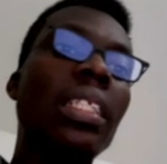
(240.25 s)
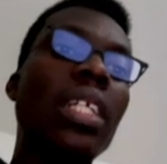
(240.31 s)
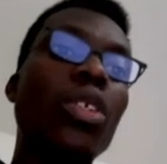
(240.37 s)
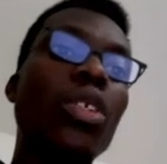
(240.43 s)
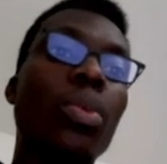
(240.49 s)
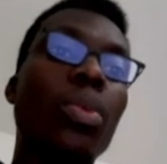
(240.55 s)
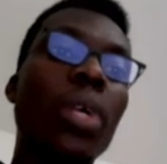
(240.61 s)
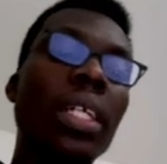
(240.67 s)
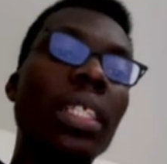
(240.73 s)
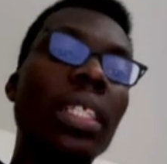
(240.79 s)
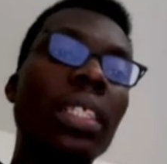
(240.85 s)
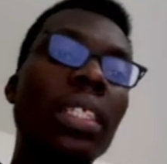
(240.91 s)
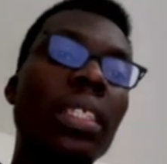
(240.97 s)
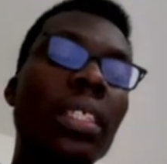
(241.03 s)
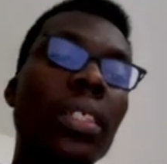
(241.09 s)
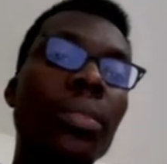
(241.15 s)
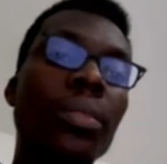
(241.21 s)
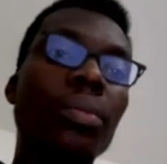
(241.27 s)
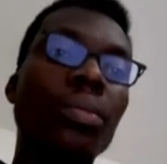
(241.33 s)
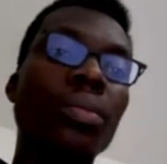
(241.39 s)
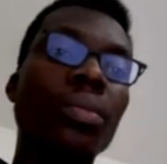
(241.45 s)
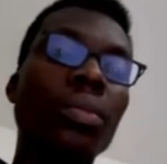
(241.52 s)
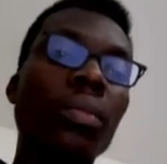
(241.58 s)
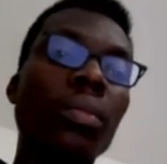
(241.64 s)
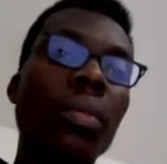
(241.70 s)
is
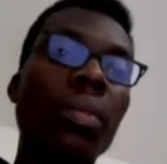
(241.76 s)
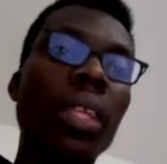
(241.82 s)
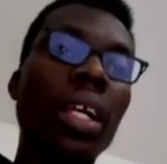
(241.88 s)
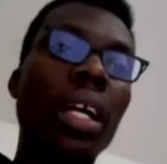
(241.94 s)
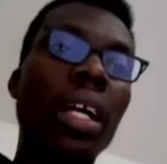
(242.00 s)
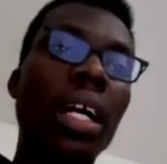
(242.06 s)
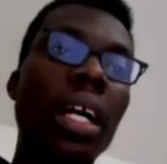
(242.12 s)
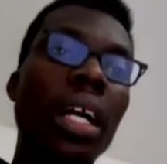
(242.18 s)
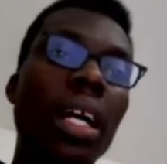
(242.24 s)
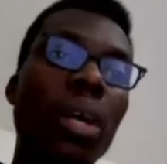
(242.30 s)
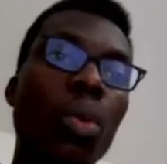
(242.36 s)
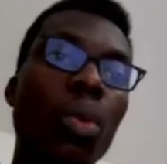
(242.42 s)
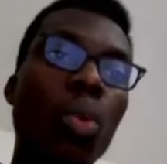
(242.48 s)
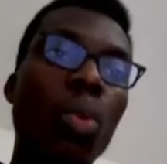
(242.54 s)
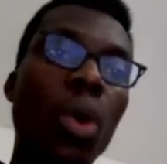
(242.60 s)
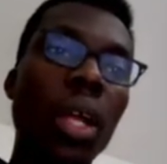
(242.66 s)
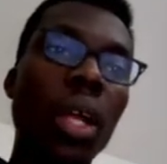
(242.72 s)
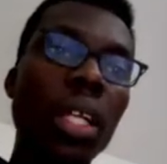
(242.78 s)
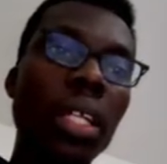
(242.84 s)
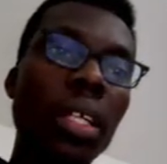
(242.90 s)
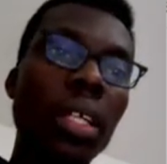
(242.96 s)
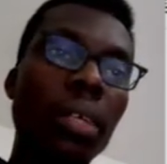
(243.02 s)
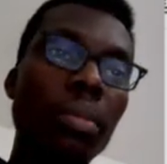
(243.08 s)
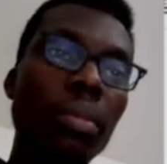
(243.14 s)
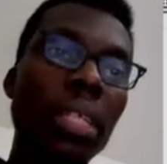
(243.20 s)

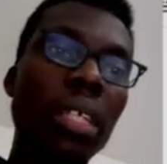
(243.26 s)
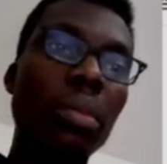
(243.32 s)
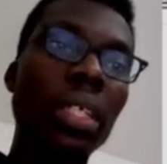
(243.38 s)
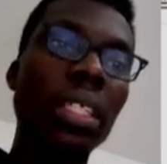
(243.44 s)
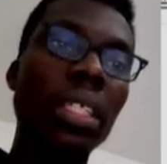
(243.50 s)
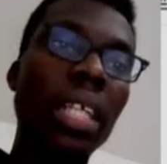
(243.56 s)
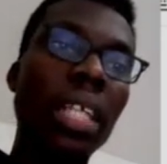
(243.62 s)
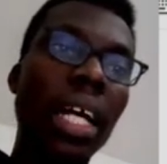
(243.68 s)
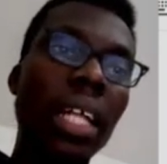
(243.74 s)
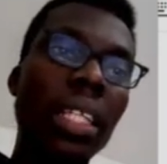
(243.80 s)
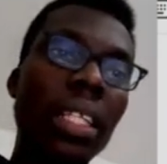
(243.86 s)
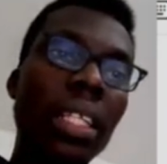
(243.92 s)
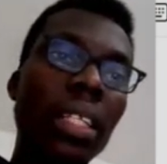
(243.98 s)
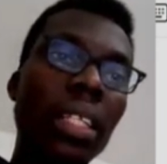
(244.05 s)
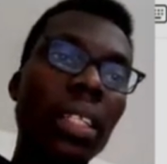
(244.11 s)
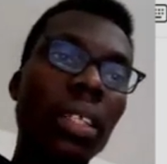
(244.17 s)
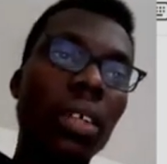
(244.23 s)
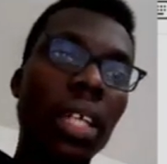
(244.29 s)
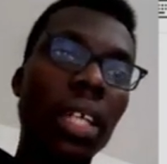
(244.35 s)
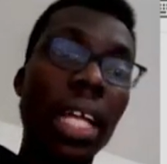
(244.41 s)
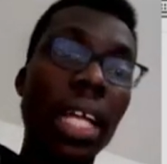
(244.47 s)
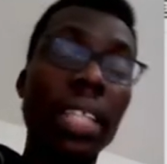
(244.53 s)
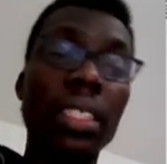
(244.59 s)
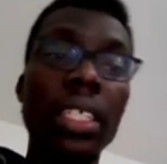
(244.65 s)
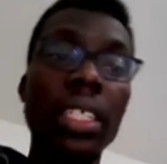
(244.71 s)
0.1 millimeter.
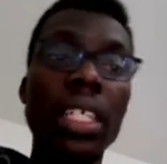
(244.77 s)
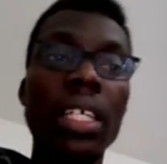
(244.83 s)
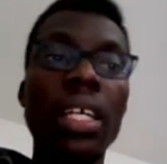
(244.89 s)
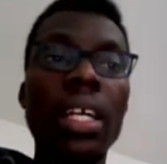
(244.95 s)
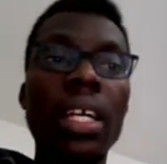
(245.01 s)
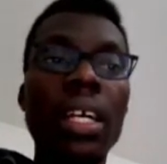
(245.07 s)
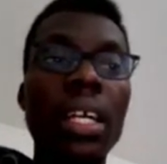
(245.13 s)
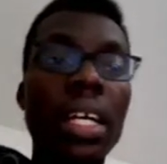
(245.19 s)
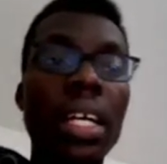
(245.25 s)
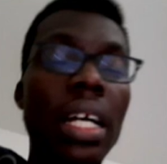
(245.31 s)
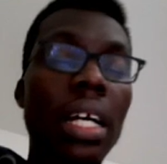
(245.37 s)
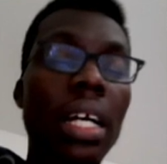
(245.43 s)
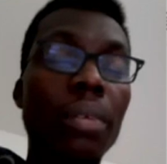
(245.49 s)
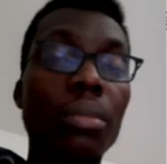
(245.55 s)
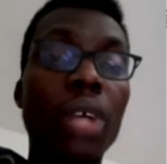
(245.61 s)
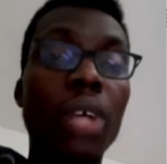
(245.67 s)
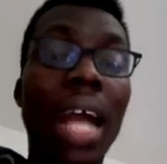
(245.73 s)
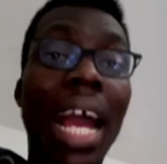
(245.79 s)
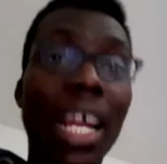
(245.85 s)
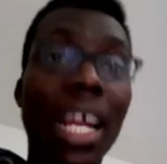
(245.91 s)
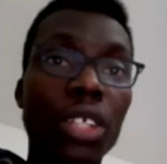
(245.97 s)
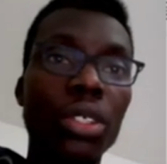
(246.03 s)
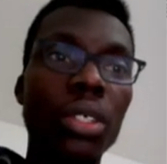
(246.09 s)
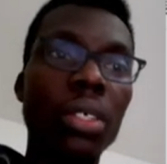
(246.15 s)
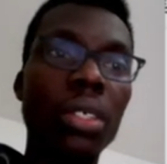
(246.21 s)
Okay, that's the
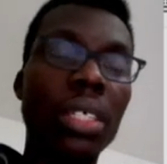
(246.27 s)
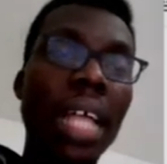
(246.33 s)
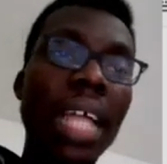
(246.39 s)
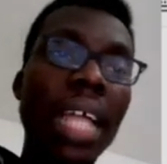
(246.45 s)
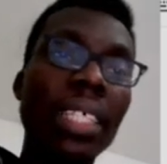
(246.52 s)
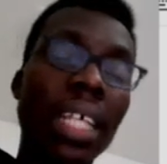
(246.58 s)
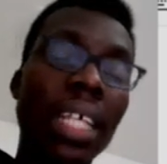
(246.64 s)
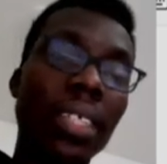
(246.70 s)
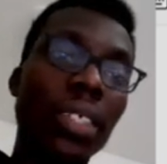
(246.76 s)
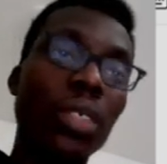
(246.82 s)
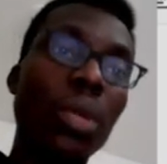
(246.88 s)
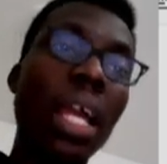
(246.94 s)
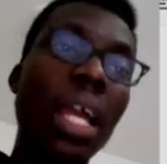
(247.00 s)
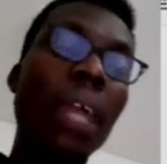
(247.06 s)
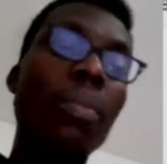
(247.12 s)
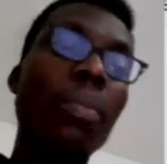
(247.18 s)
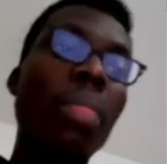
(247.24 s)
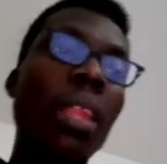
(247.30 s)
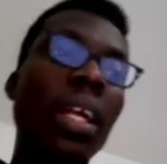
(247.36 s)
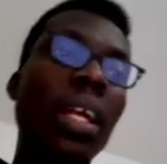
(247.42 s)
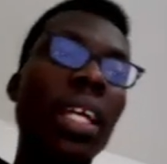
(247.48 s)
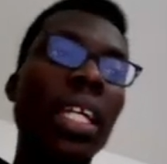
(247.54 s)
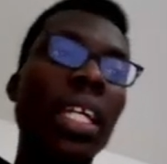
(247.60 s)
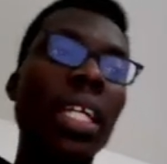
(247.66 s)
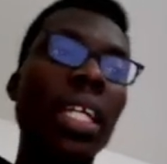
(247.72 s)
actual size, as it were.
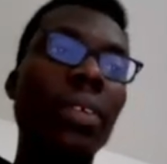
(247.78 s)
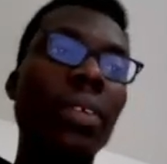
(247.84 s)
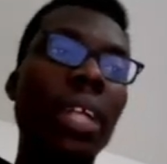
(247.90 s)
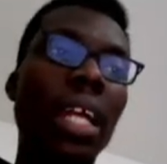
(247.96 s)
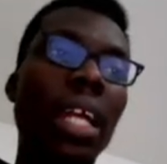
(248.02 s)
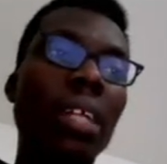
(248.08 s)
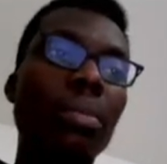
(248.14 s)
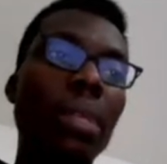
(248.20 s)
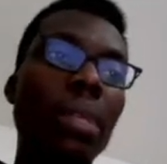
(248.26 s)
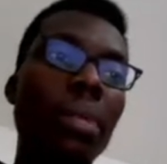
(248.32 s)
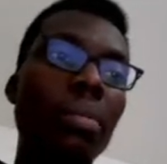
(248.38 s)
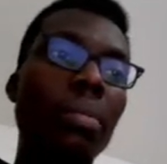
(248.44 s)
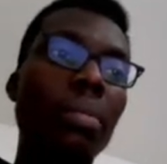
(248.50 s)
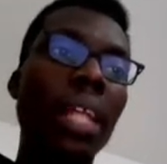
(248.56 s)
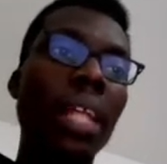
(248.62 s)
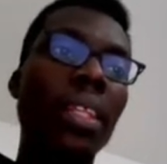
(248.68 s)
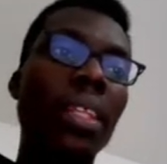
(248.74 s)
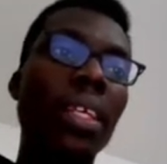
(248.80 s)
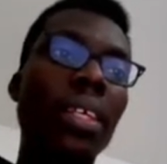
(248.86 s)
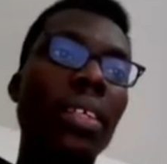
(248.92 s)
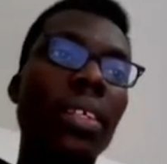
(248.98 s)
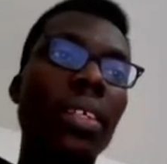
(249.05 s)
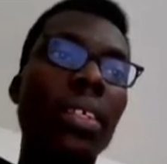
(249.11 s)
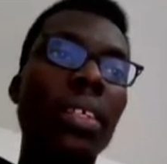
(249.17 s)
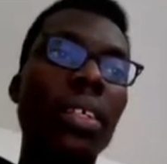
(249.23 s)
If you can remember
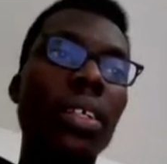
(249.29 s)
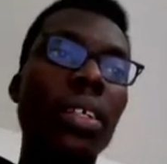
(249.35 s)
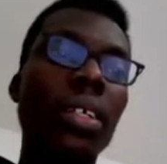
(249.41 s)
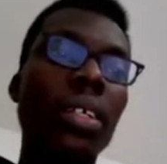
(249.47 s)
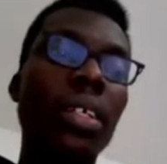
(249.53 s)
this